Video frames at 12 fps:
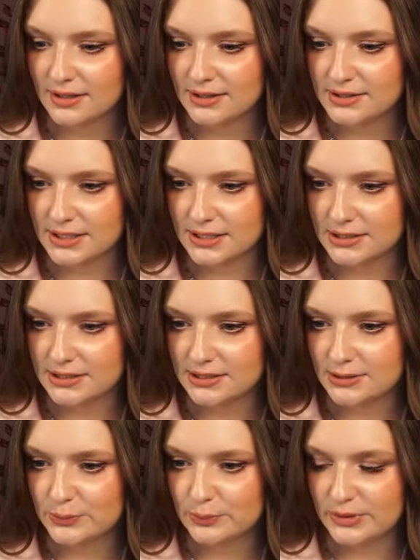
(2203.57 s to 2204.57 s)
to
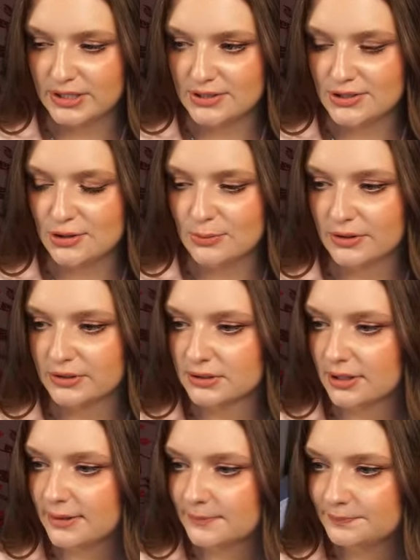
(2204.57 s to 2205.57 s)
be to your mother-in-law.